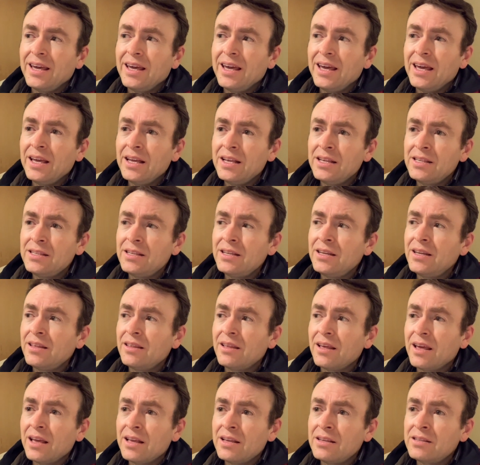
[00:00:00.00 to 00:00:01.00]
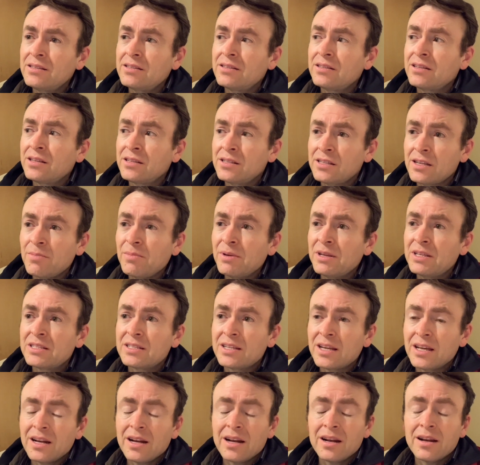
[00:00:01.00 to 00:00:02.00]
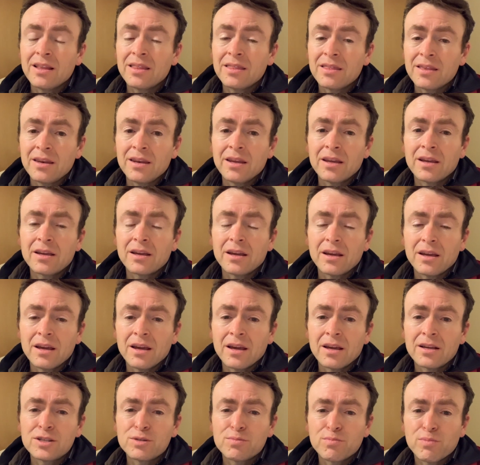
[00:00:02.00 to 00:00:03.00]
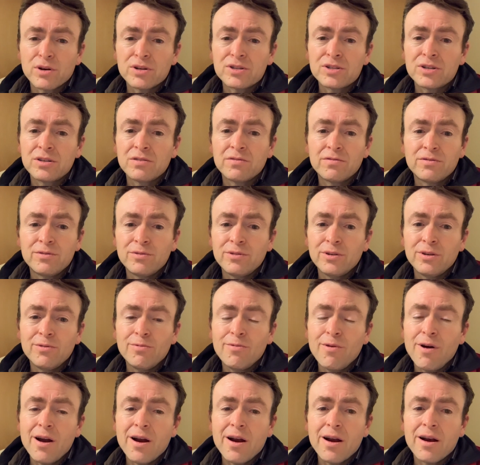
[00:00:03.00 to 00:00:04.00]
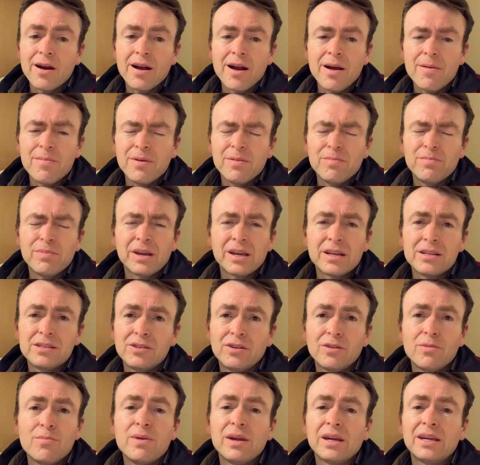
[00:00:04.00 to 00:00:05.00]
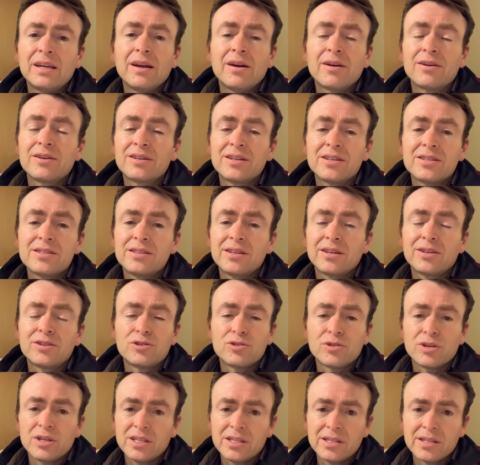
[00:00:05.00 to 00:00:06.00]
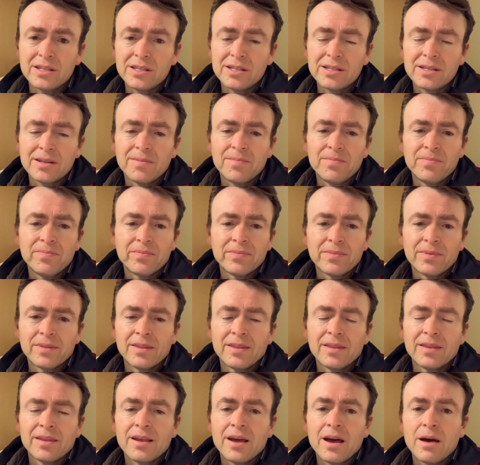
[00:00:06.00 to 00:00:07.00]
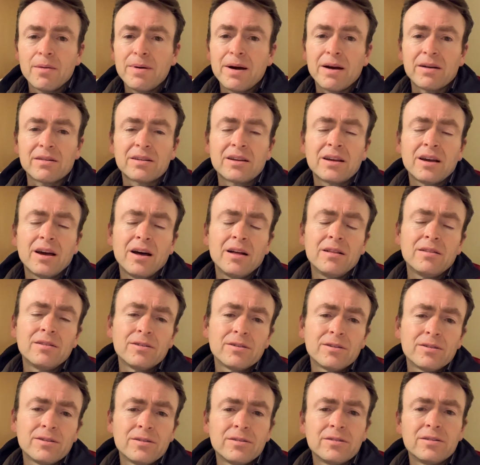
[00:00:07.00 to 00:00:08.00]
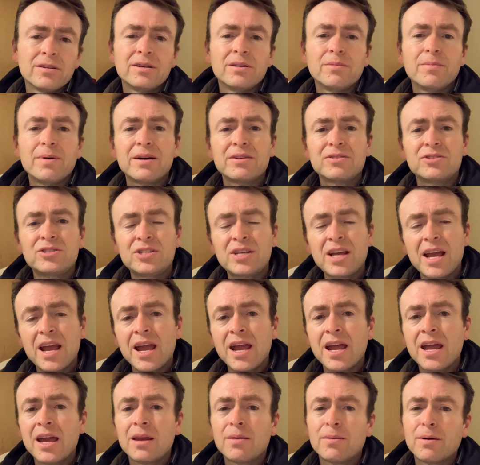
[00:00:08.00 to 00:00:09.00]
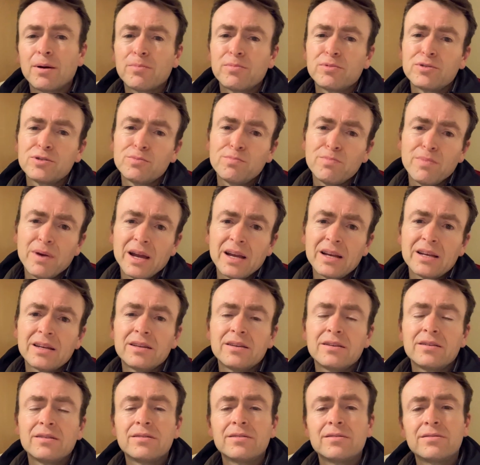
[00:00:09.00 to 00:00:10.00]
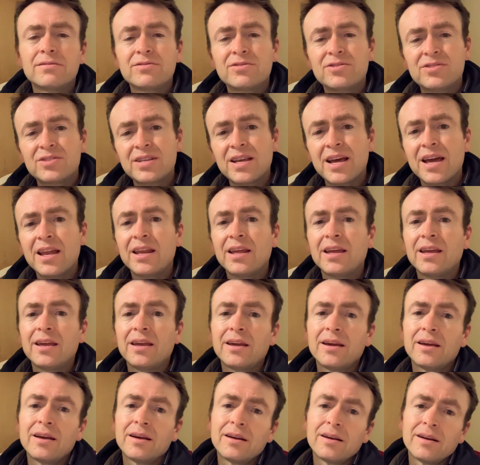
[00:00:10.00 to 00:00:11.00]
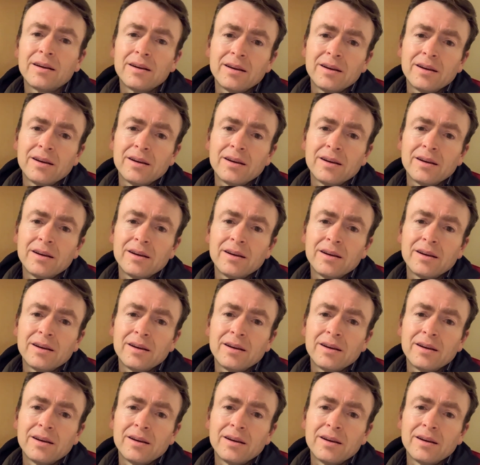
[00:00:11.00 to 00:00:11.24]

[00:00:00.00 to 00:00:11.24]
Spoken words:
is to some extent an authentic expression of who you are. I mean, because you're making artistic choices about color and about shade, about perspective, setting.